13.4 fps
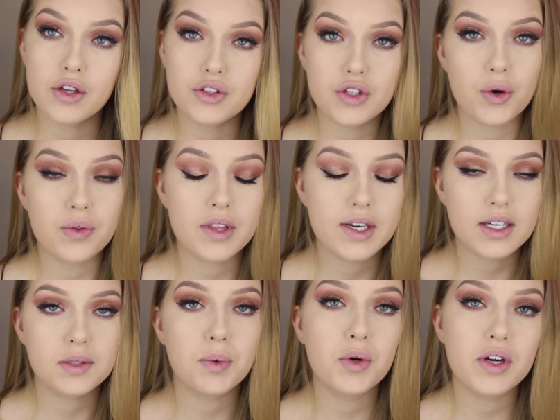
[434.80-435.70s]
So the
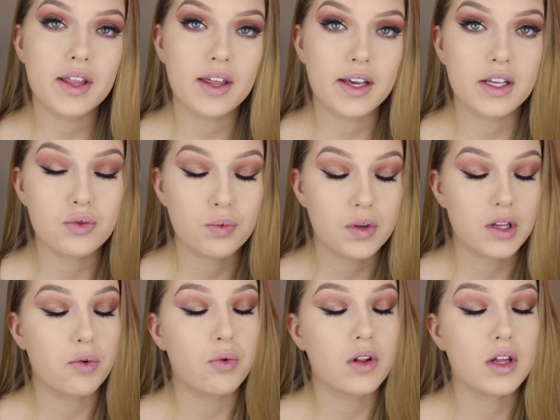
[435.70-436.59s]
next part I think is
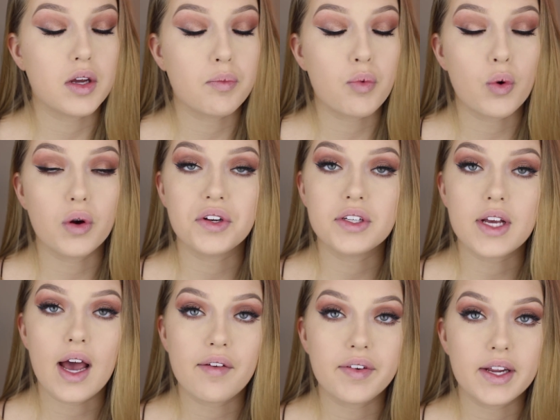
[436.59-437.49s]
really important to
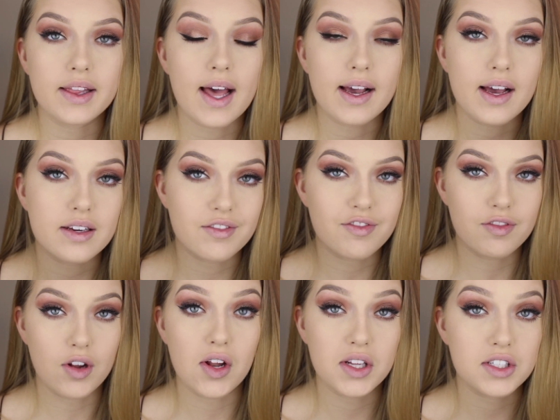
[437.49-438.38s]
having that kind of
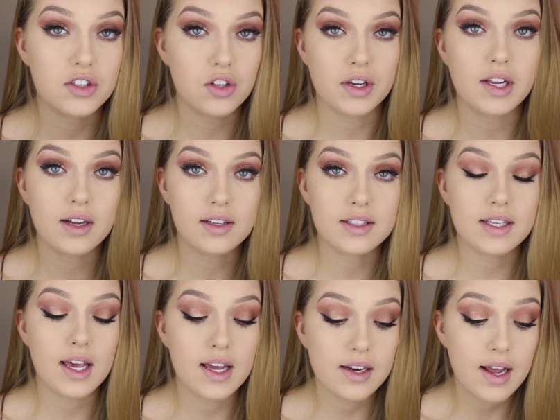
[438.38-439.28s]
flawless looking
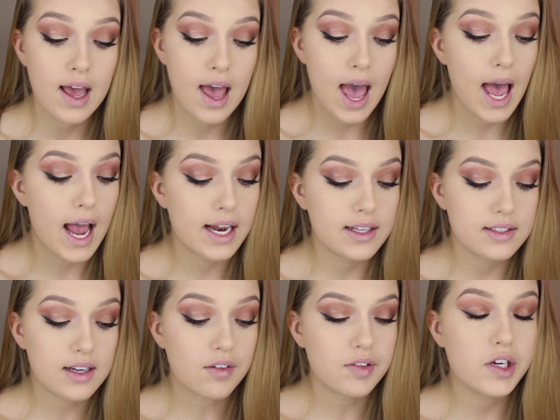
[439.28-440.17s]
skin. And
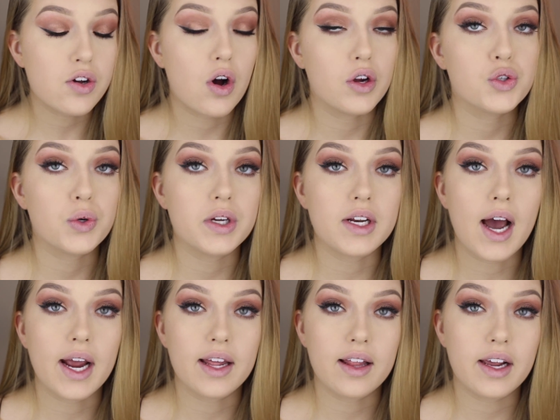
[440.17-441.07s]
it's definitely contouring and
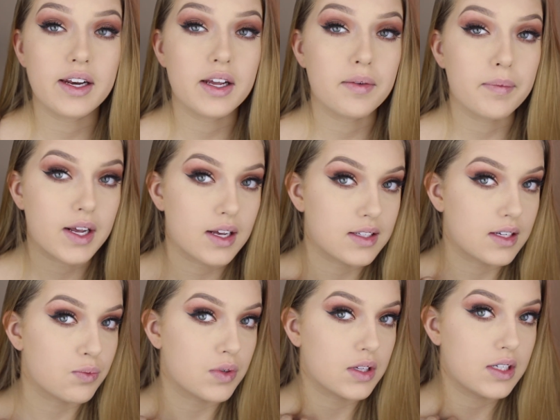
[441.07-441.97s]
highlighting because
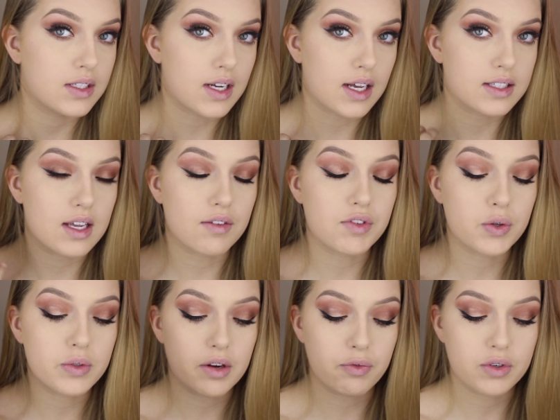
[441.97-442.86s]
it really does give
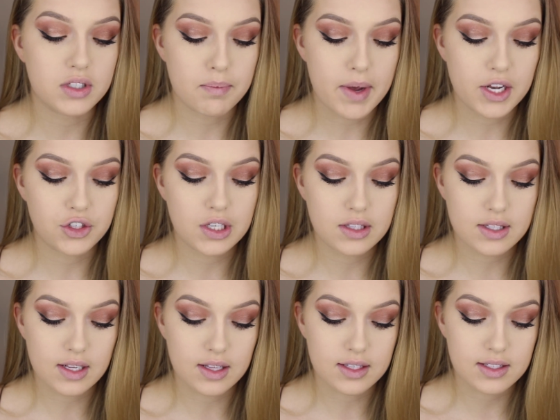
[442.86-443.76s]
you different
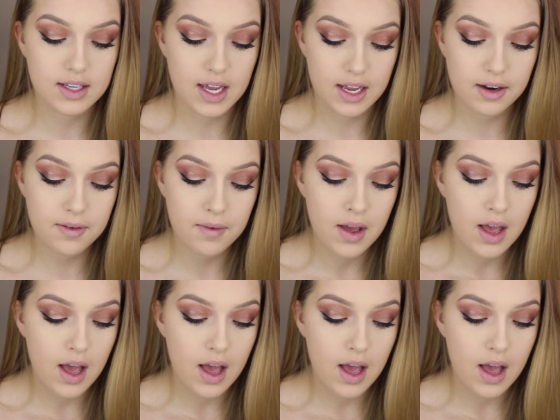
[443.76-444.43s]
dimensions in the skin.